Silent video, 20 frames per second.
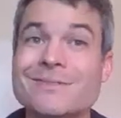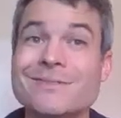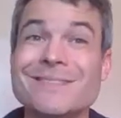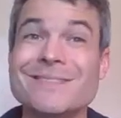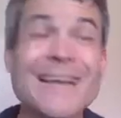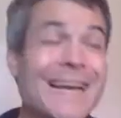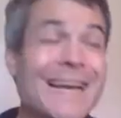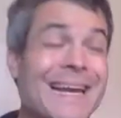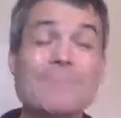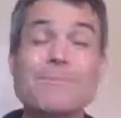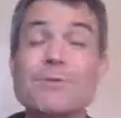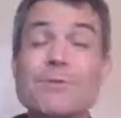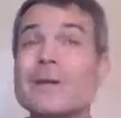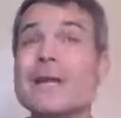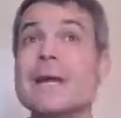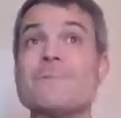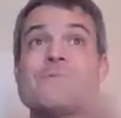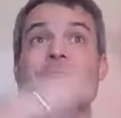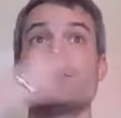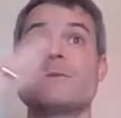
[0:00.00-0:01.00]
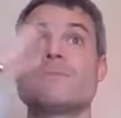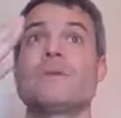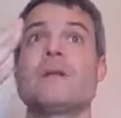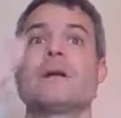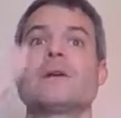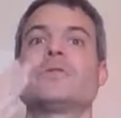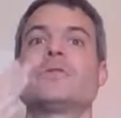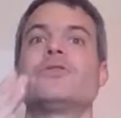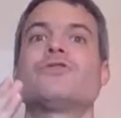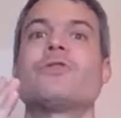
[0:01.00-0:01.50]
99.9% of
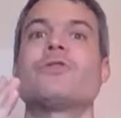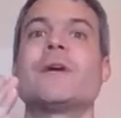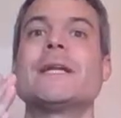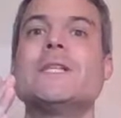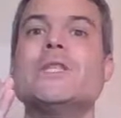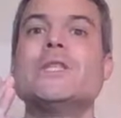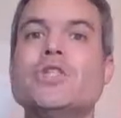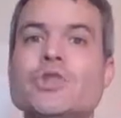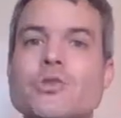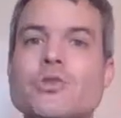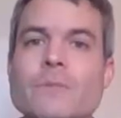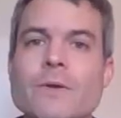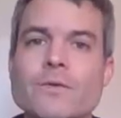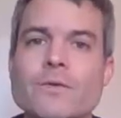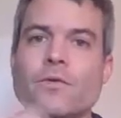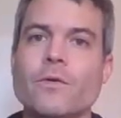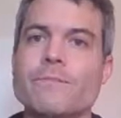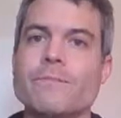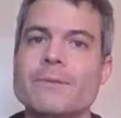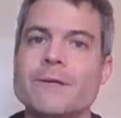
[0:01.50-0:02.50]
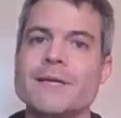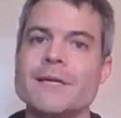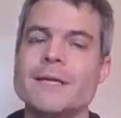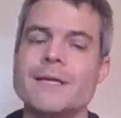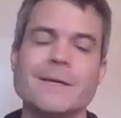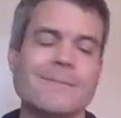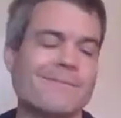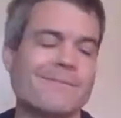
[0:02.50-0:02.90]
bloggers try to do before being